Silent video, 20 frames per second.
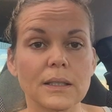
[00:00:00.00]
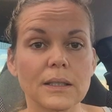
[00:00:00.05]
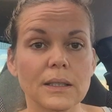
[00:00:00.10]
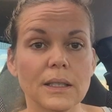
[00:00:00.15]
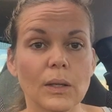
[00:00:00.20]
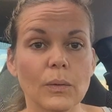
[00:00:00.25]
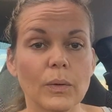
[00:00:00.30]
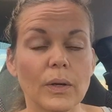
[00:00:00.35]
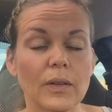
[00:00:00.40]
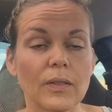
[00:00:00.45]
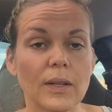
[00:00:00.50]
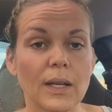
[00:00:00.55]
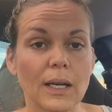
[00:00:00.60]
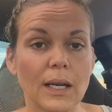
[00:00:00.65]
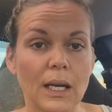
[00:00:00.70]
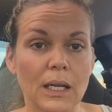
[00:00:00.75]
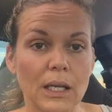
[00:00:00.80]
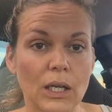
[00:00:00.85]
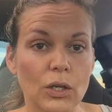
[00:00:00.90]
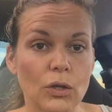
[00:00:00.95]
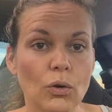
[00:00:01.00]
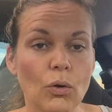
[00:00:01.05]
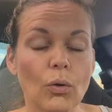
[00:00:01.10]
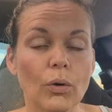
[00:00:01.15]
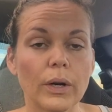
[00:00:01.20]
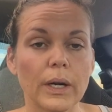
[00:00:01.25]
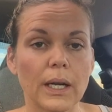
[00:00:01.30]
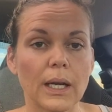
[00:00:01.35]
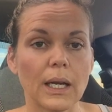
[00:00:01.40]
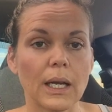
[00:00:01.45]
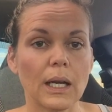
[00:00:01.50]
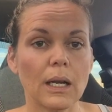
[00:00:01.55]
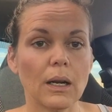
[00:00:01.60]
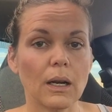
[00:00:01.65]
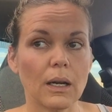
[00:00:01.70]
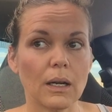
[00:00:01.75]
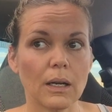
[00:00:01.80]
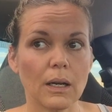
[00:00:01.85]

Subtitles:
dealing with it and ignoring it,